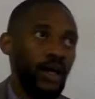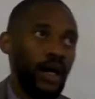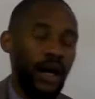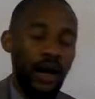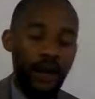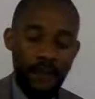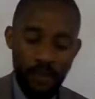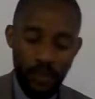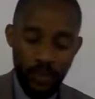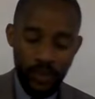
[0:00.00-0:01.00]

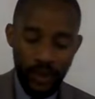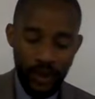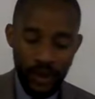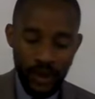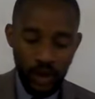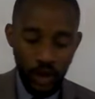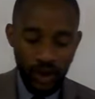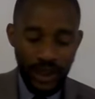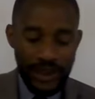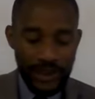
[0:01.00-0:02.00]
Um, so
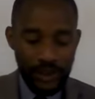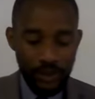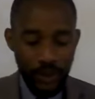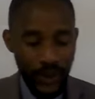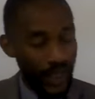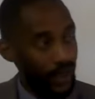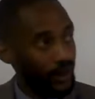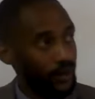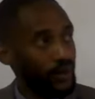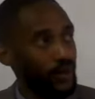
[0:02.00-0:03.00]
this
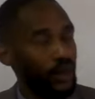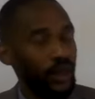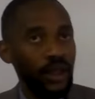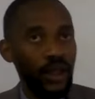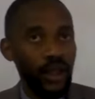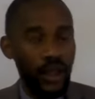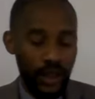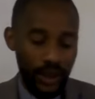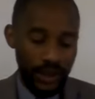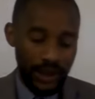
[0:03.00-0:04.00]
prayer
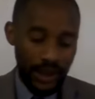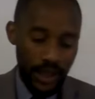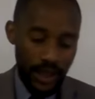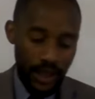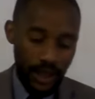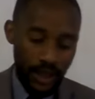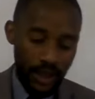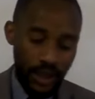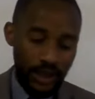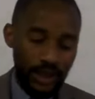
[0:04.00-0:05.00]
is, uh,
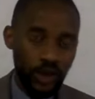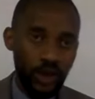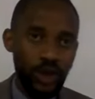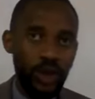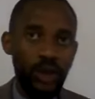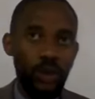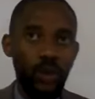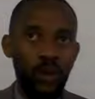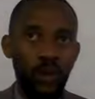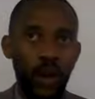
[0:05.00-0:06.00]
is
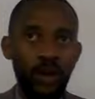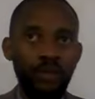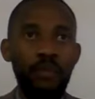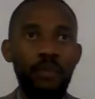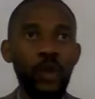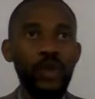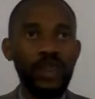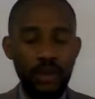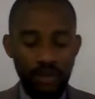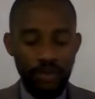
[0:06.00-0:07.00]
one of the
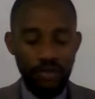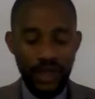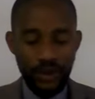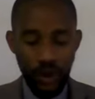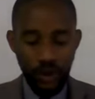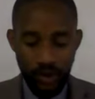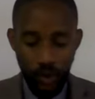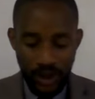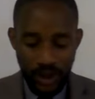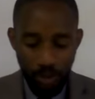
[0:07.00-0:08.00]
most, in fact, one of the
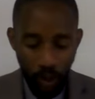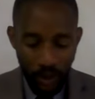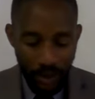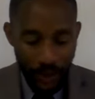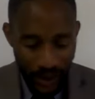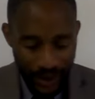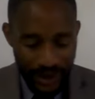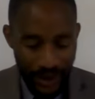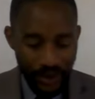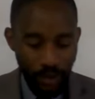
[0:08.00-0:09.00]
most important
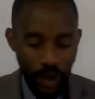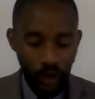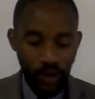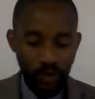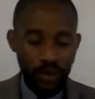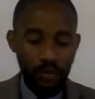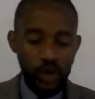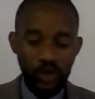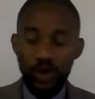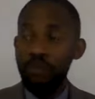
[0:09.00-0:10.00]
prayers and one of the
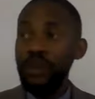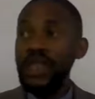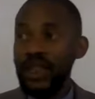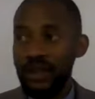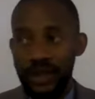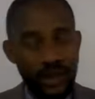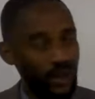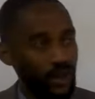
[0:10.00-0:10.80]
most repeated